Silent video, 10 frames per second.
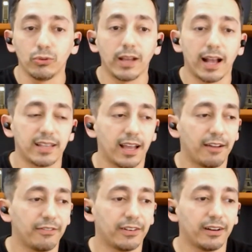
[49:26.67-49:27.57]
Do you guys
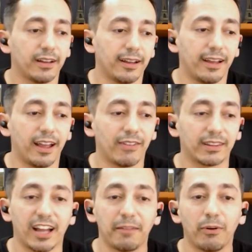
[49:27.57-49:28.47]
have
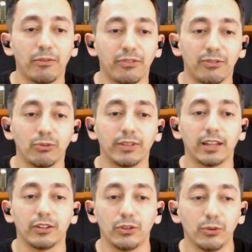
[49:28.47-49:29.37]
a type of food
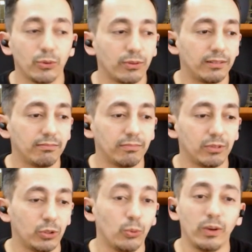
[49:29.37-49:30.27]
that you
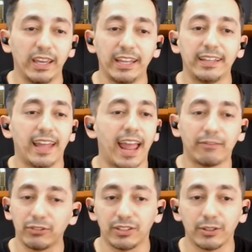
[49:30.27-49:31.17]
eat
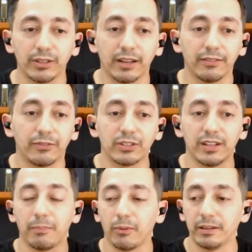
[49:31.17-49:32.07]
every single day? For
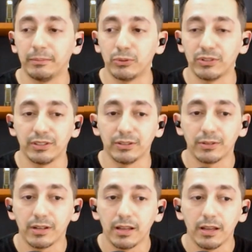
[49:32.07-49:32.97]
example, in
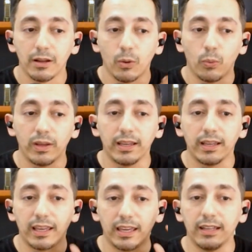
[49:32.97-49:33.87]
Brazil, we
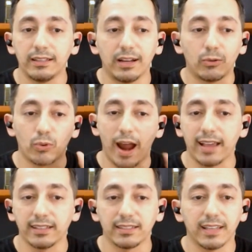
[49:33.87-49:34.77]
eat
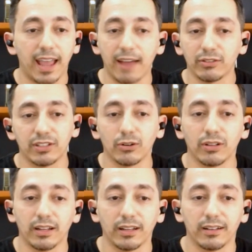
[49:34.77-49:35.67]
rice every single
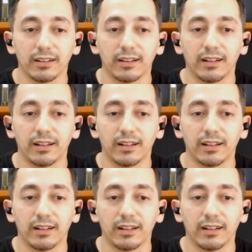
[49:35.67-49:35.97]
day.